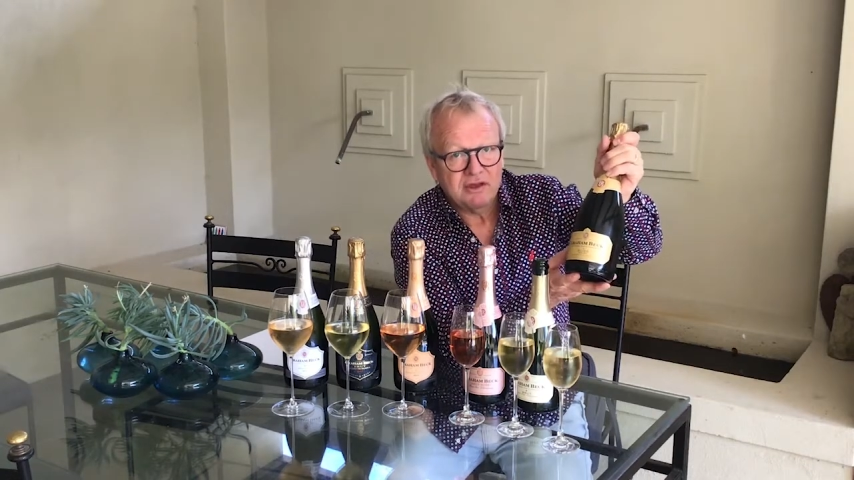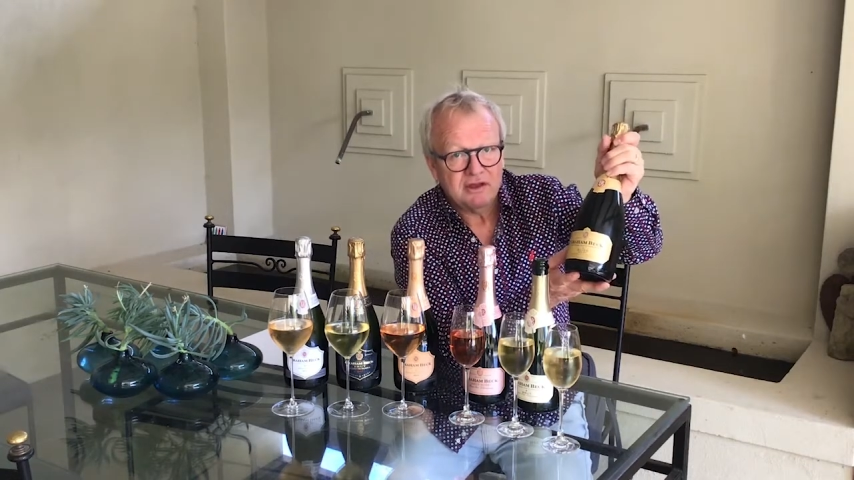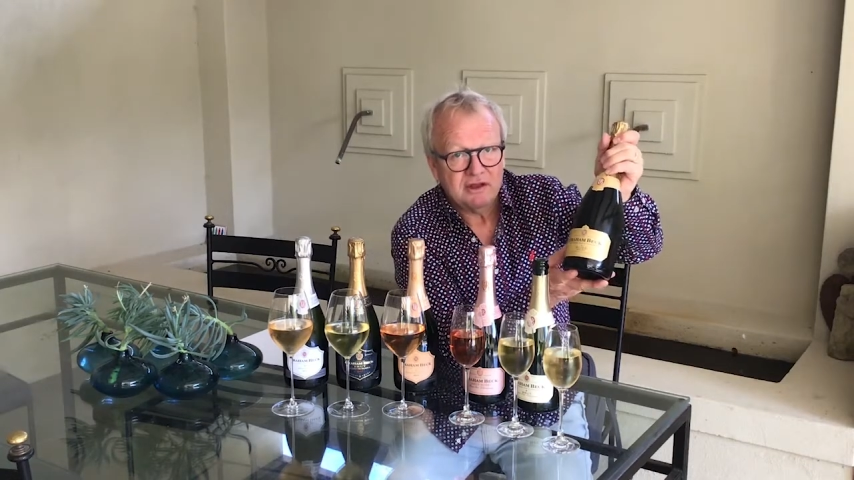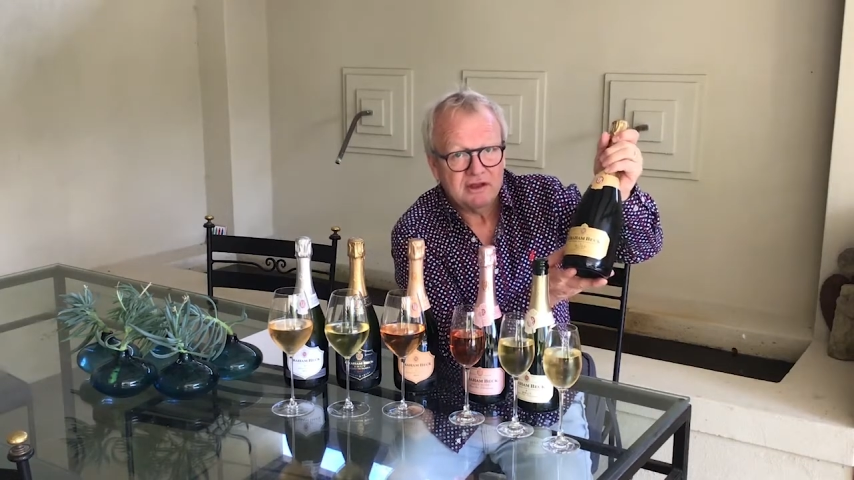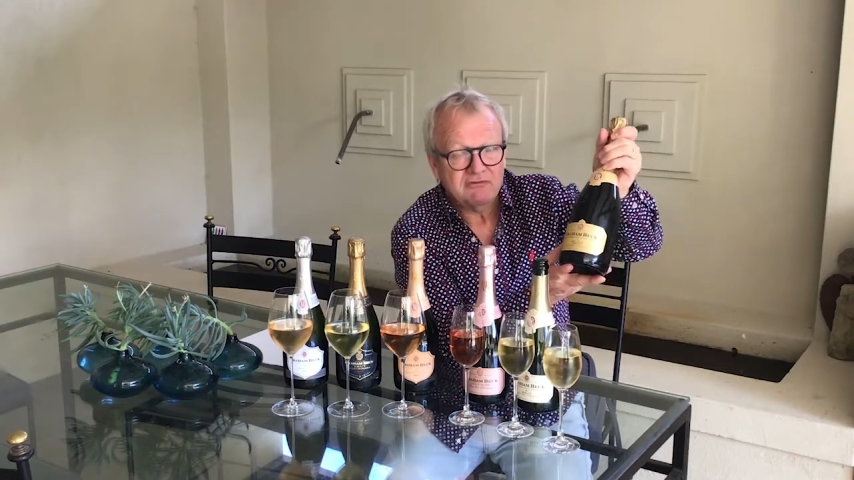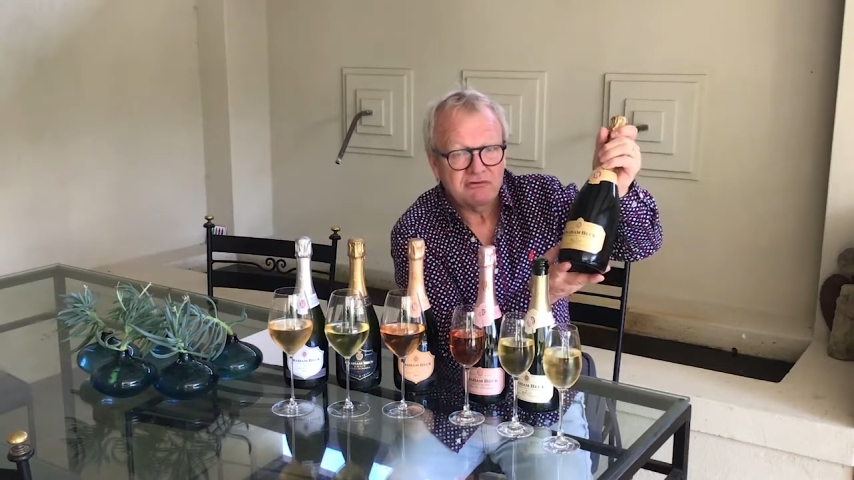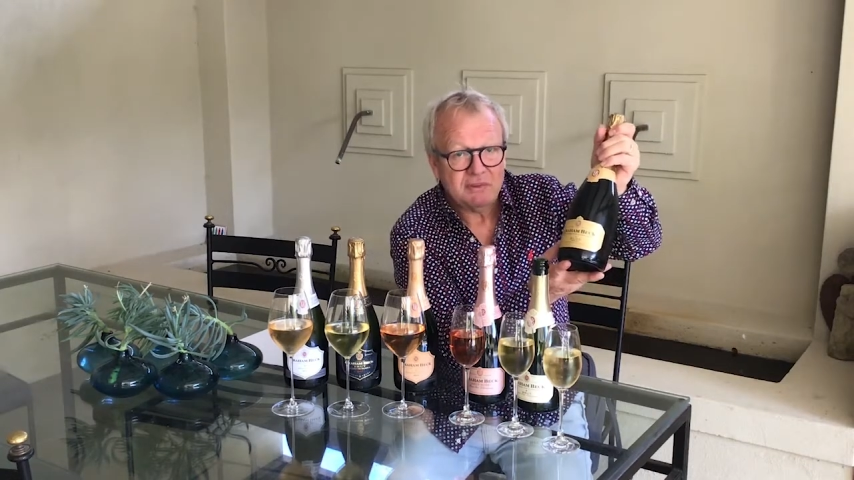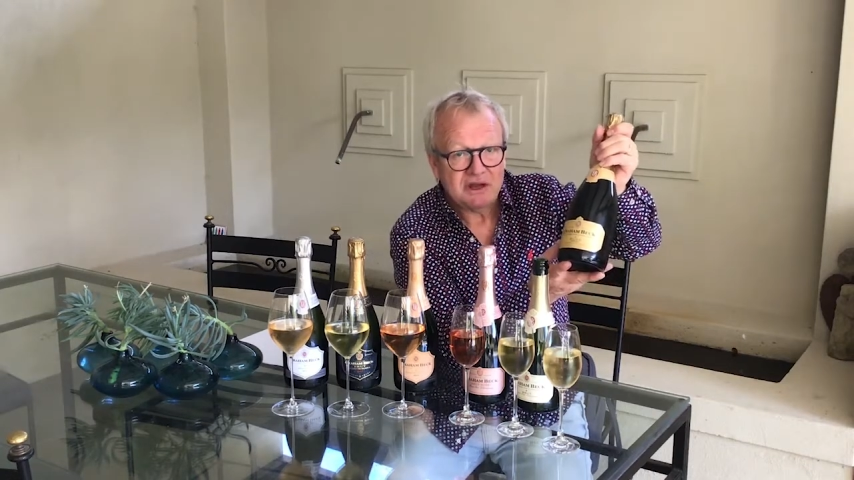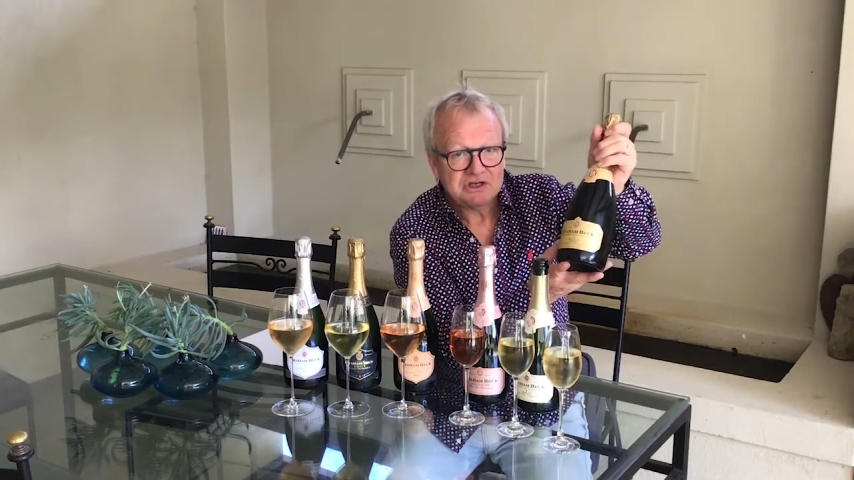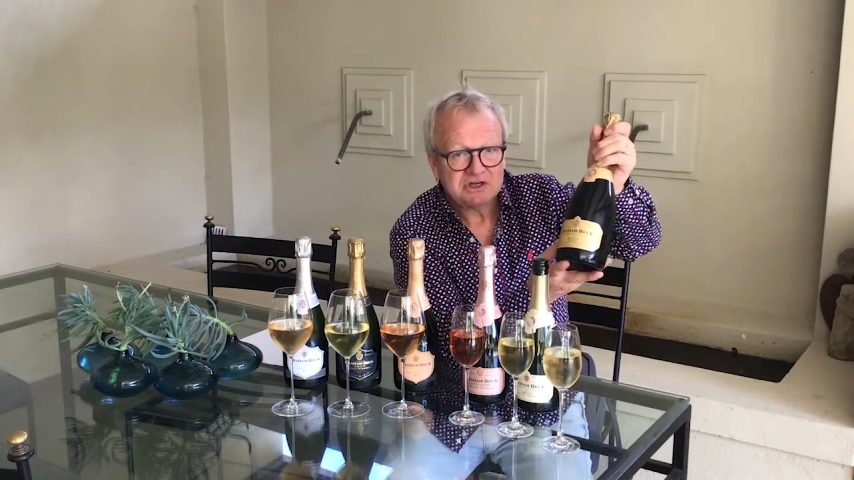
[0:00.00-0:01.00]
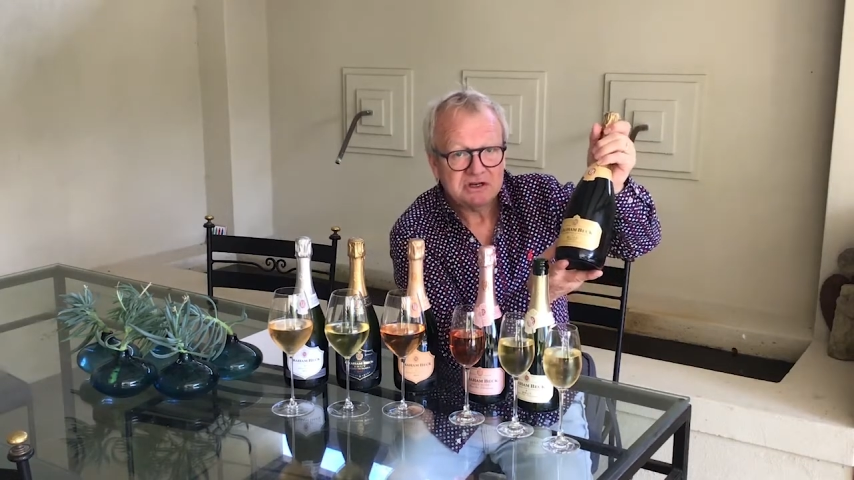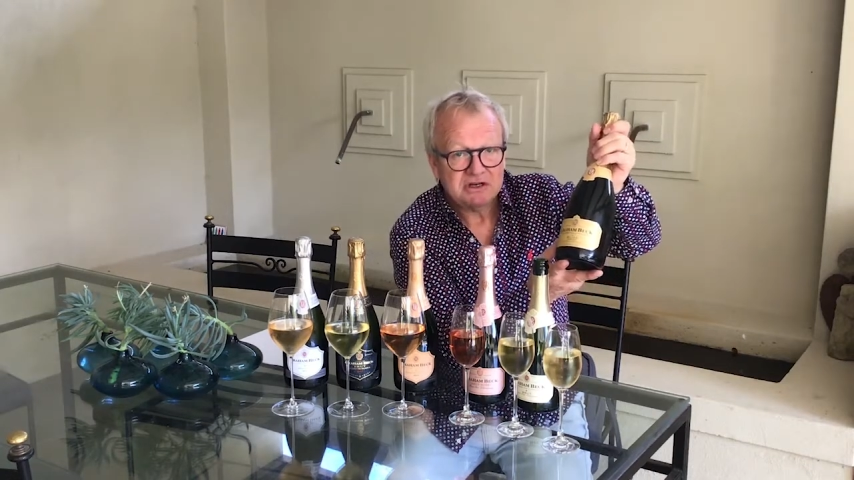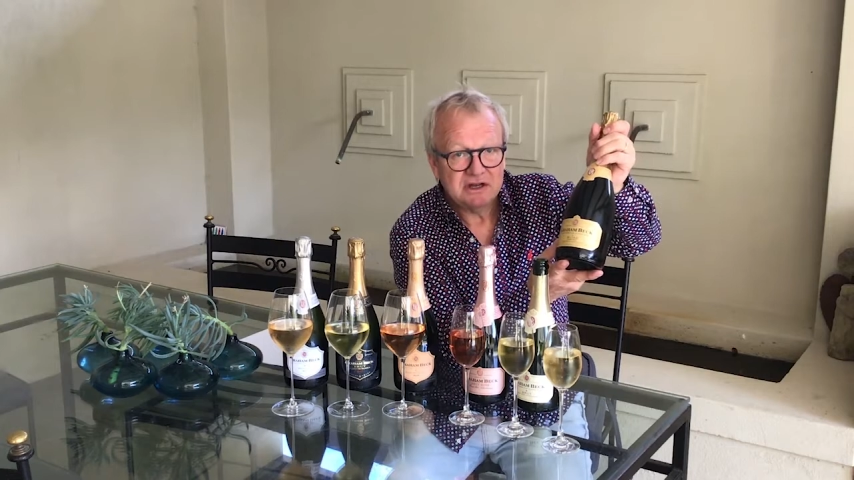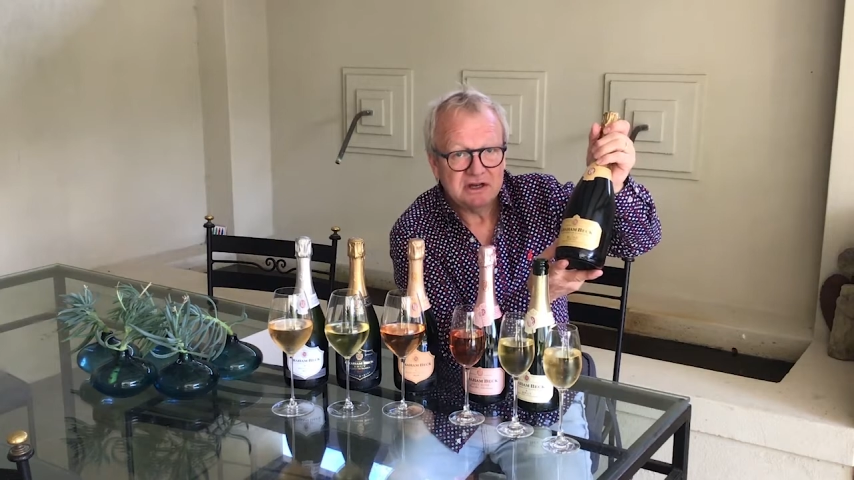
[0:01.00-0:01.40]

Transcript: the information,